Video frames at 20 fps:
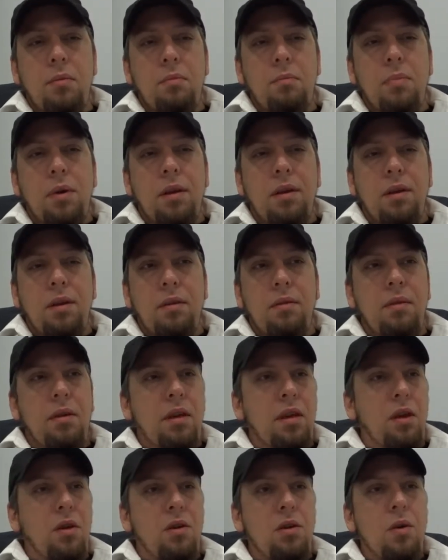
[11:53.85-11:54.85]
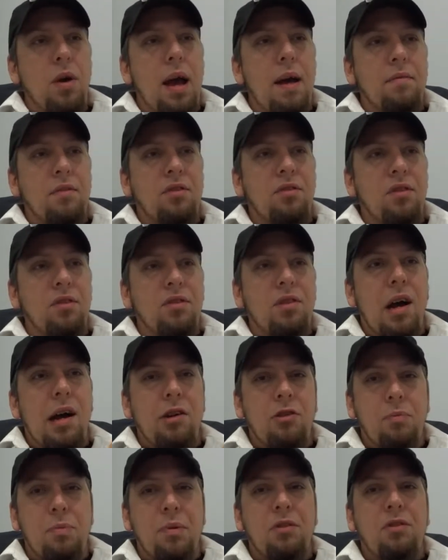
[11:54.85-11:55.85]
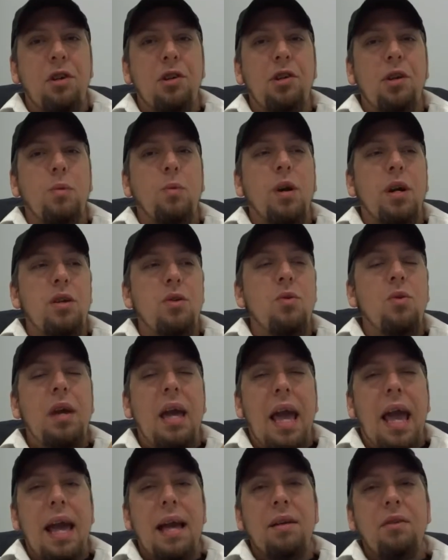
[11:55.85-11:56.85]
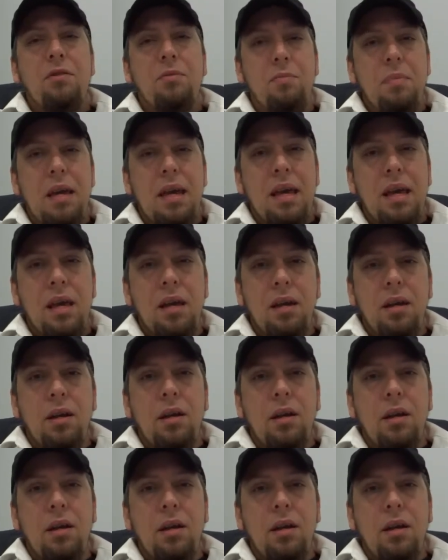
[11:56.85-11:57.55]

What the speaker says: But you have this dishonest position where you can't be